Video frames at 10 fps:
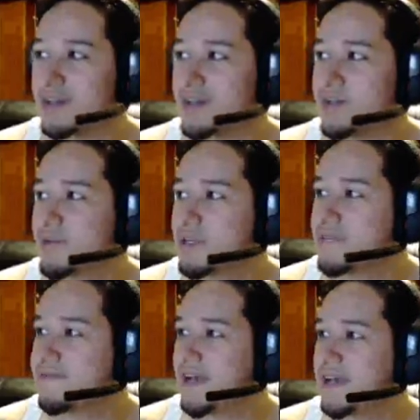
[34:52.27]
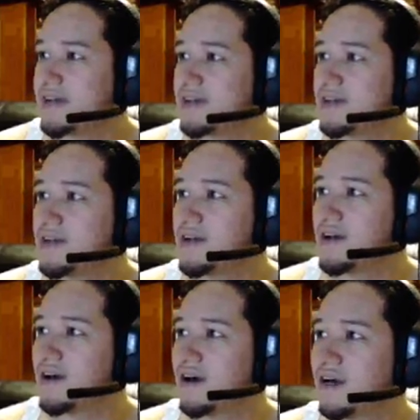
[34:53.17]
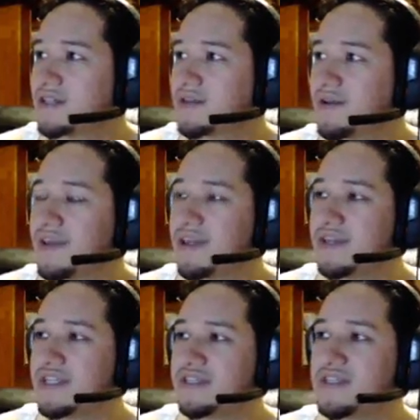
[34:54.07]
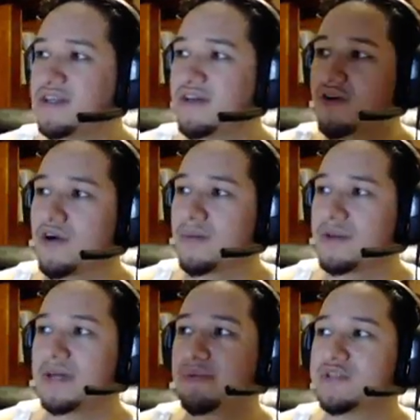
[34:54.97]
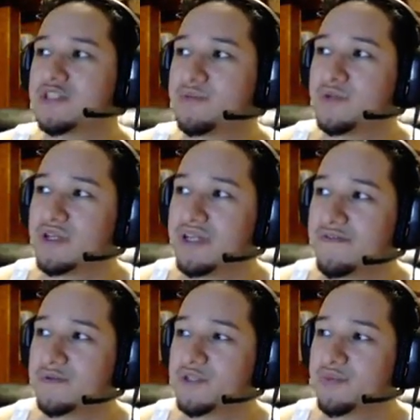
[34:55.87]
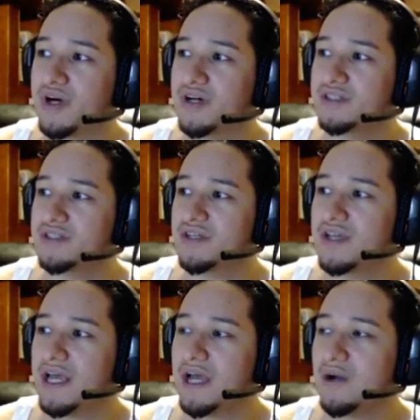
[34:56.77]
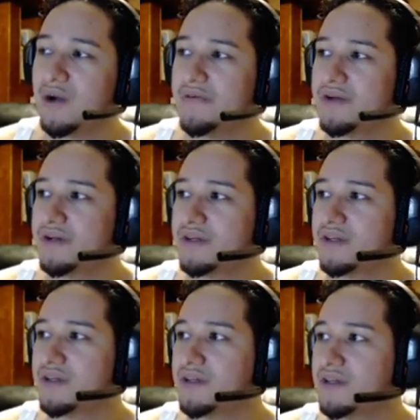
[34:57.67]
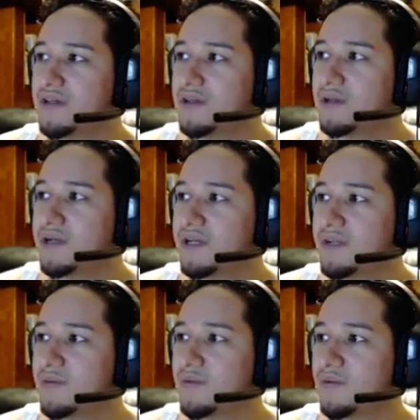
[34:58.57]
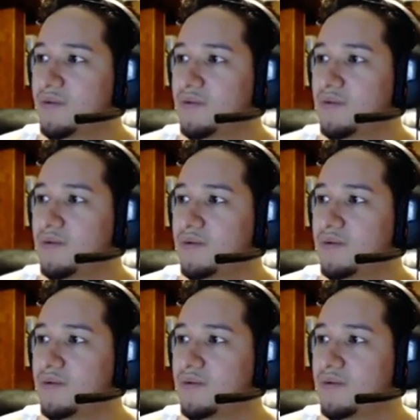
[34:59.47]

Pretty fail. Alright, so and then this is the other armor that you can get from spawns. However, look at the